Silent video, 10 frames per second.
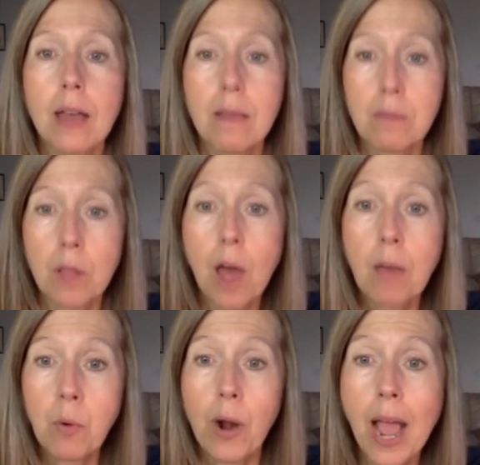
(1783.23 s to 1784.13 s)
lot
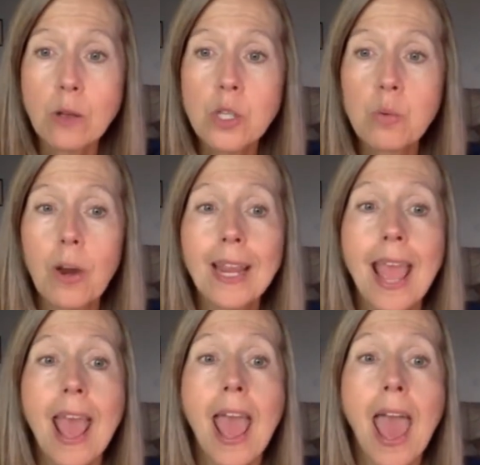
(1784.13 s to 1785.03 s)
more housework
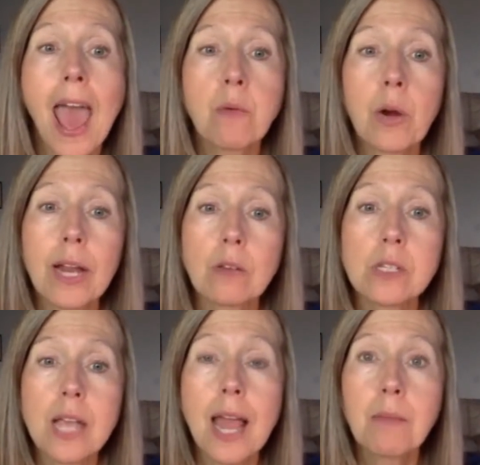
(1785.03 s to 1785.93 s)
and work
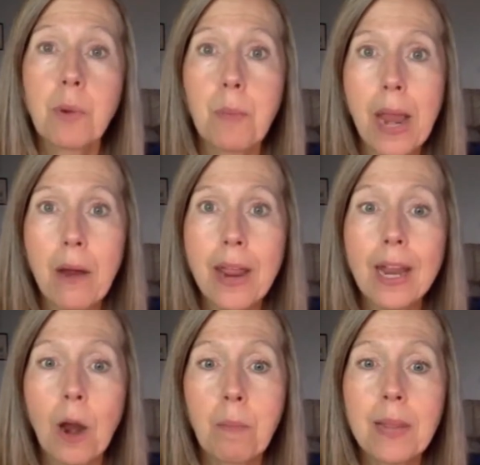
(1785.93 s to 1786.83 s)
outside, preparing
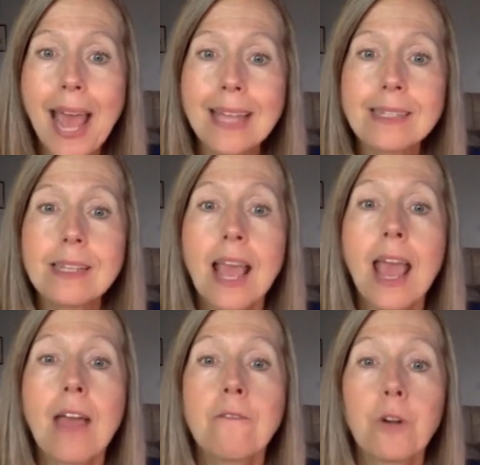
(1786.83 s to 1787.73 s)
our plants
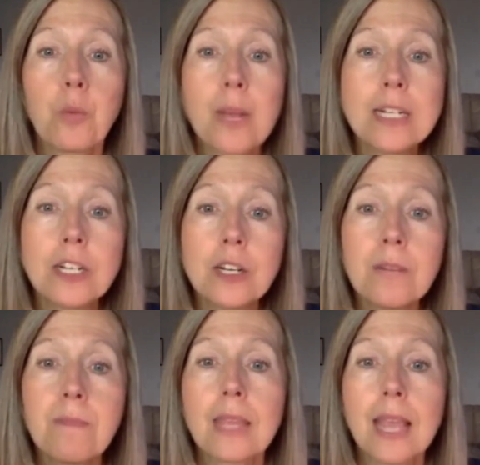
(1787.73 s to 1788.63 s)
for winter
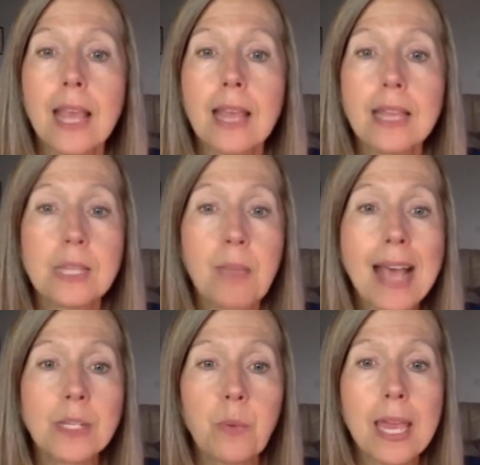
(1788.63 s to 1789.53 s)
this
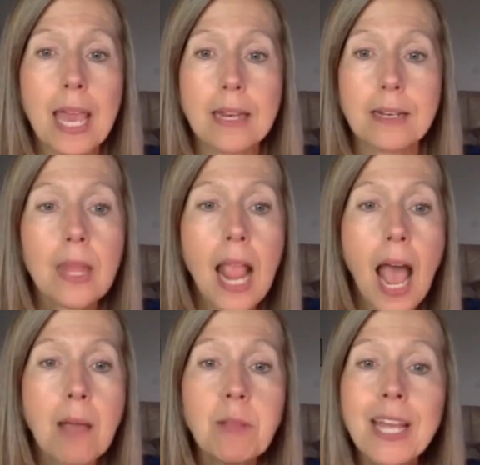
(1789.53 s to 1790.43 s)
past weekend.
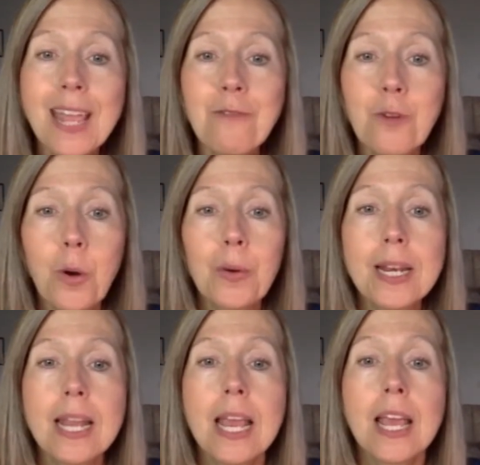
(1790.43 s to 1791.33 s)
I'm looking forward
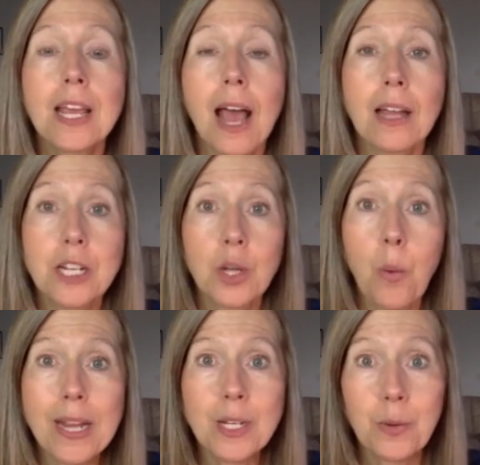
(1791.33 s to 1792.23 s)
to
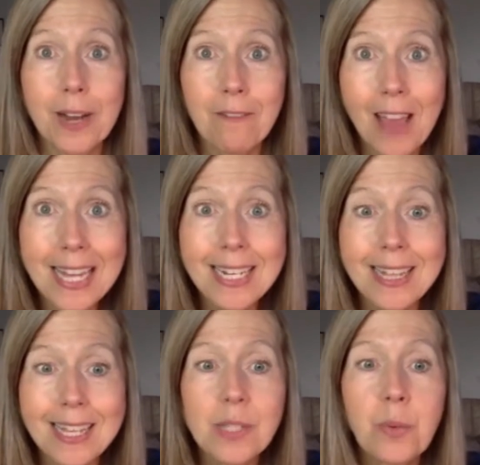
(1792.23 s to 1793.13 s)
going to an event
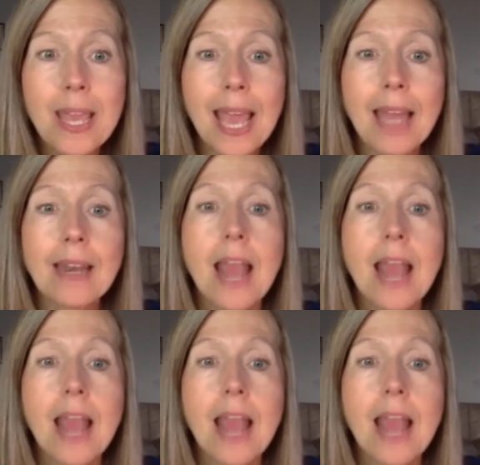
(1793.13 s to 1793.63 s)
this weekend.